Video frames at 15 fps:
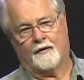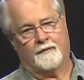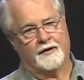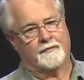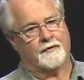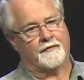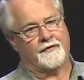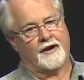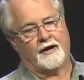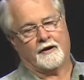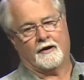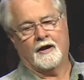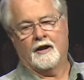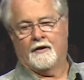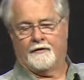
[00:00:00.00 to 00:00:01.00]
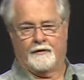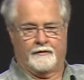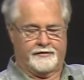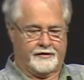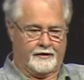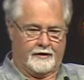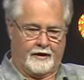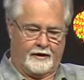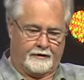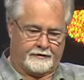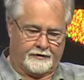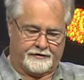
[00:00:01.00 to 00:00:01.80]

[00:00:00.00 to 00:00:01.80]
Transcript: While we were there, there was a